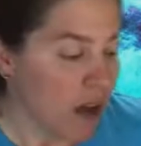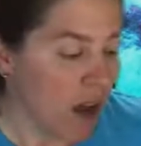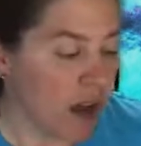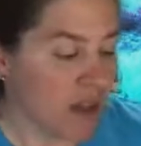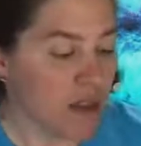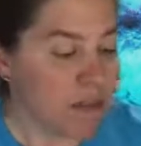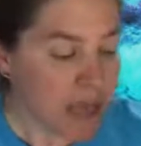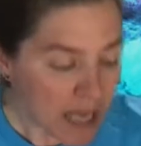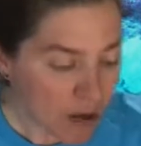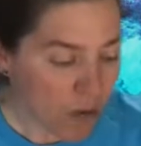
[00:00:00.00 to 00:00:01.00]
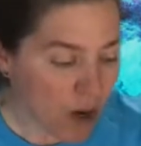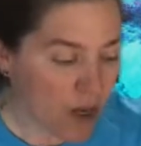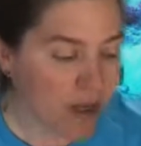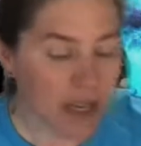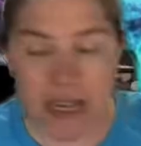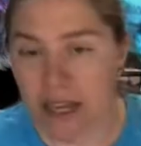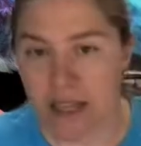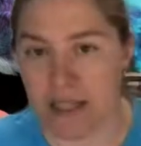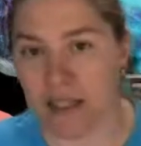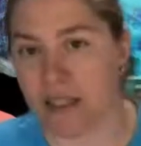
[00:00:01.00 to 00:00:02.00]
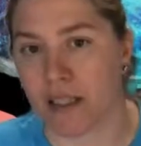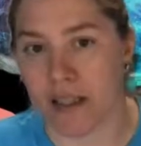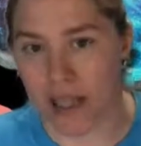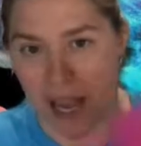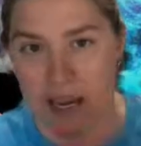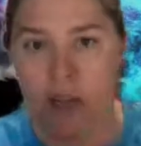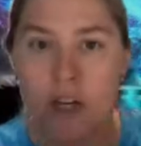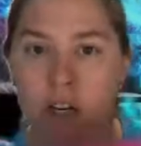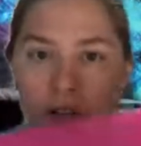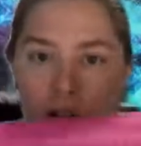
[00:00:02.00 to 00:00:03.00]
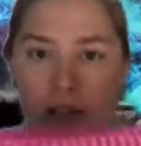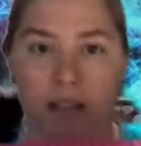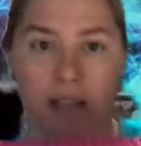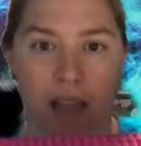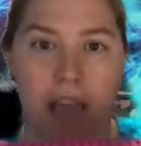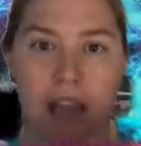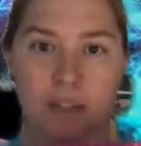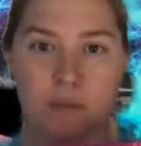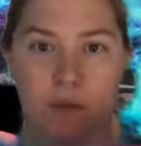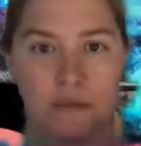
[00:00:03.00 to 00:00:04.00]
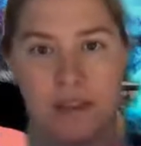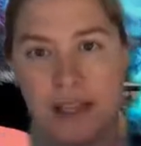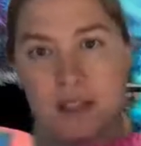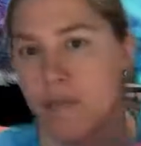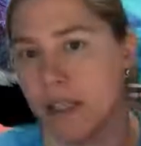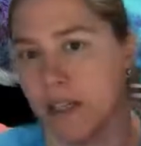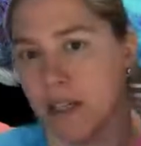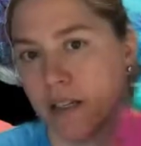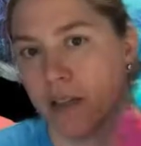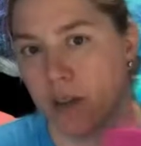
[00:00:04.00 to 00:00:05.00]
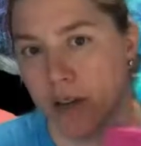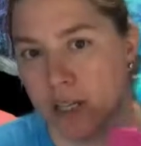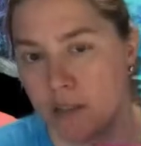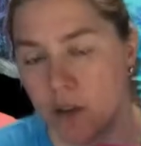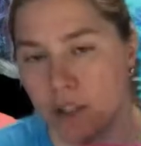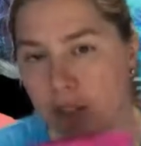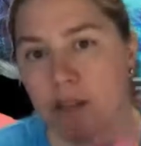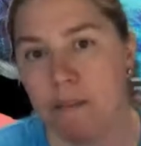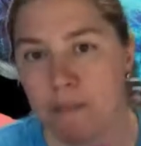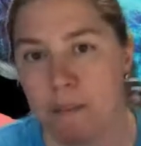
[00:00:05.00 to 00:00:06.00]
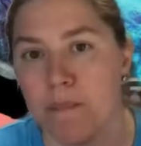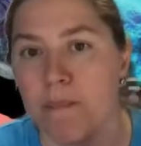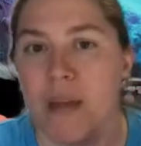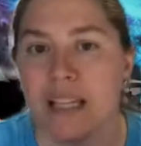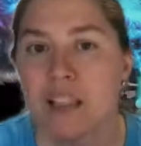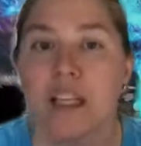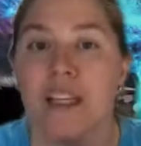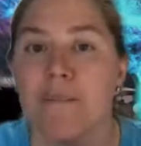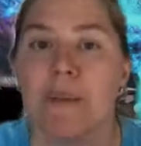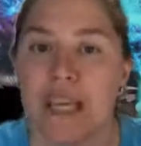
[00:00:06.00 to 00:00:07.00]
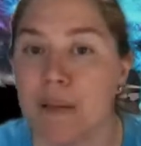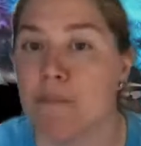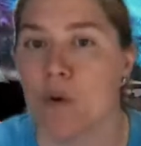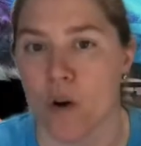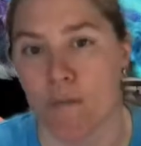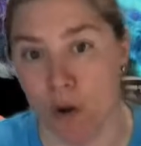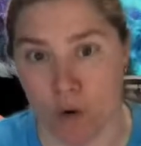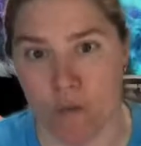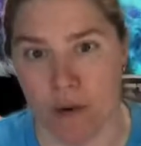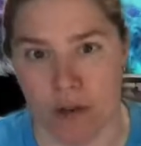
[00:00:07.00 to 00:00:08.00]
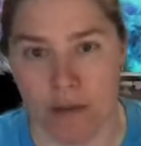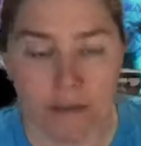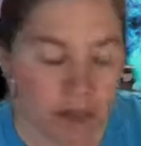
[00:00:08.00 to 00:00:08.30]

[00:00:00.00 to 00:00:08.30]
And the pink one is lighter and has more flexibility to it. So it's going to be more mobile.